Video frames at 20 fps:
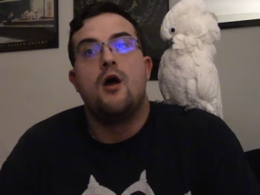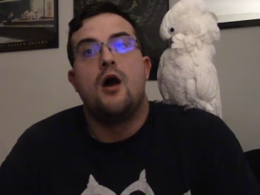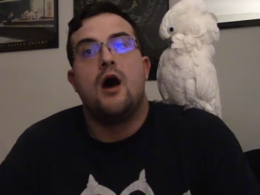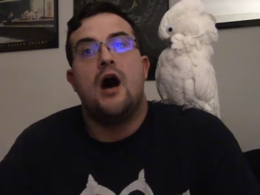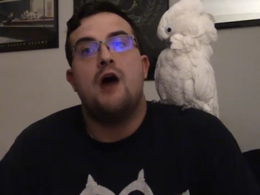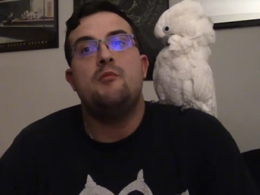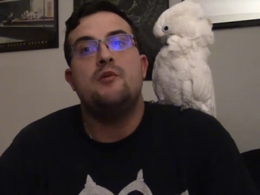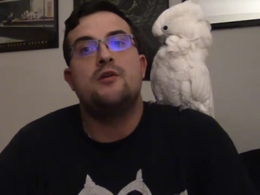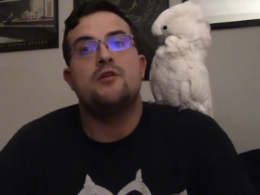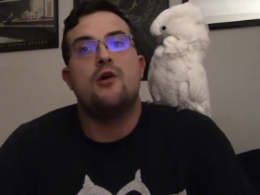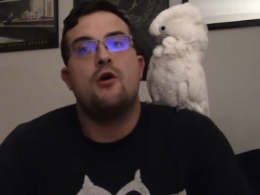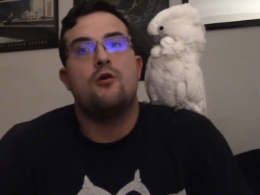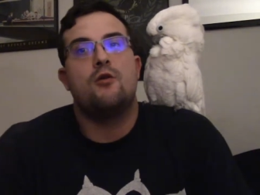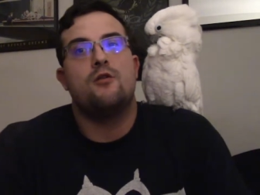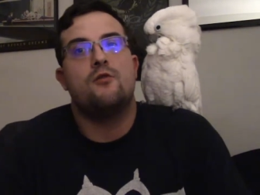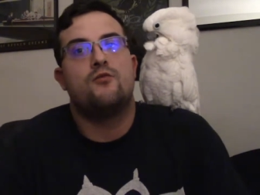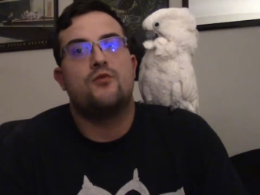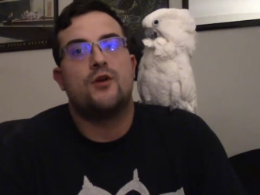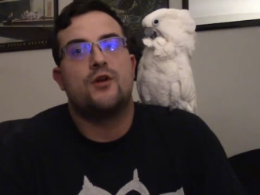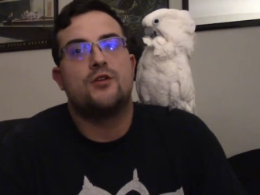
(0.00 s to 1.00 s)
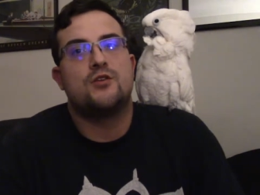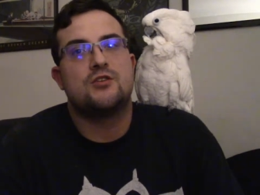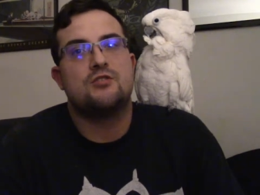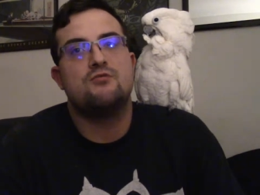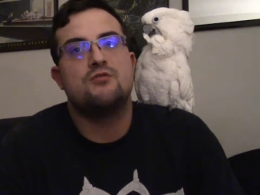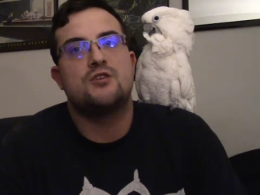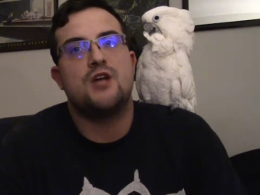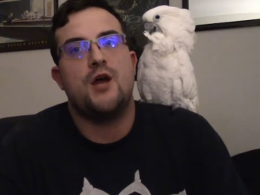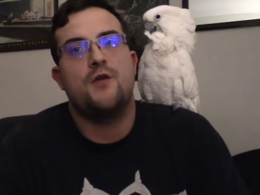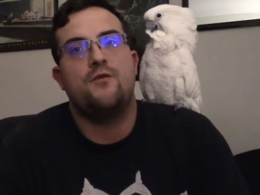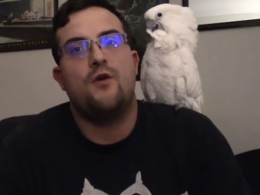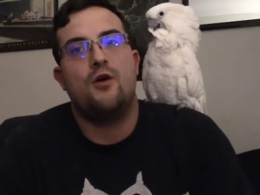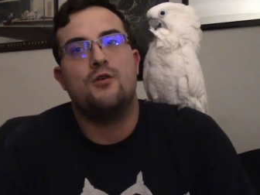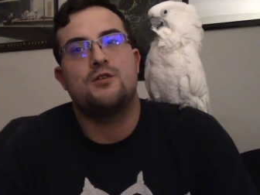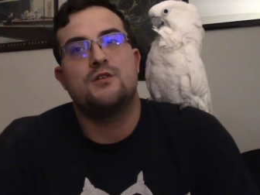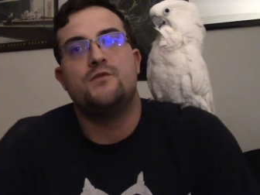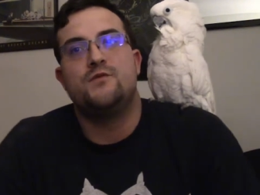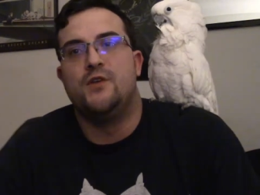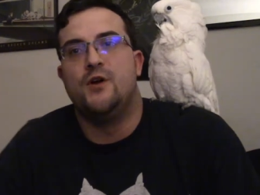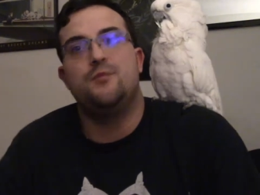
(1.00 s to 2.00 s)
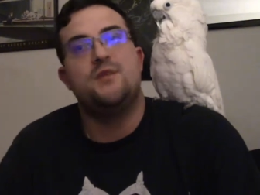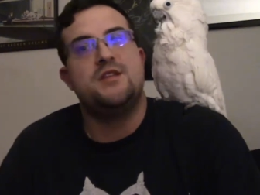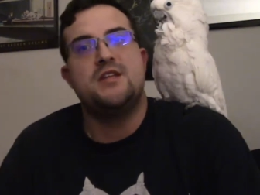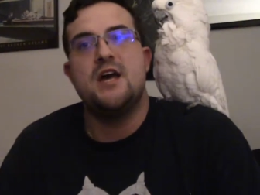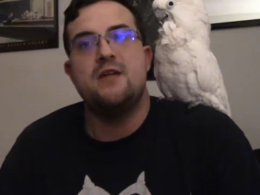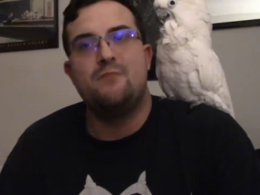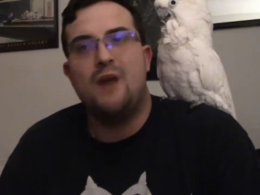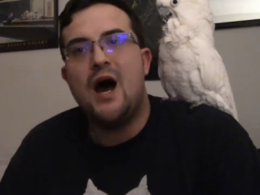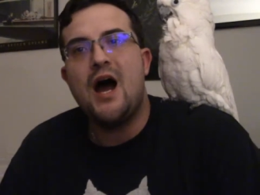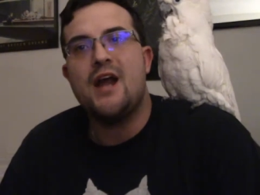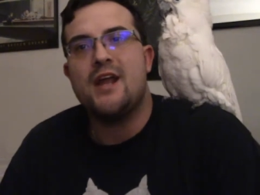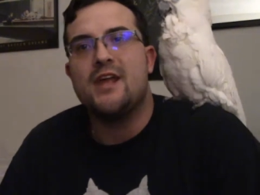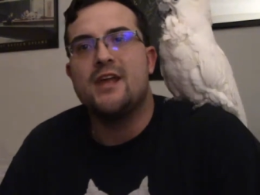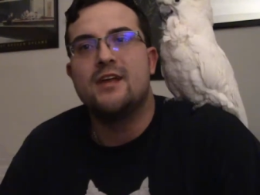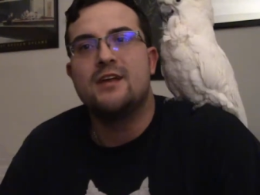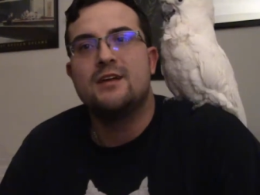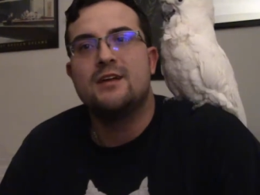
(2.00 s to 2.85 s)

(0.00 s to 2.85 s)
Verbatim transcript: I'm gonna go to the freaking suicide forest and film a dead body.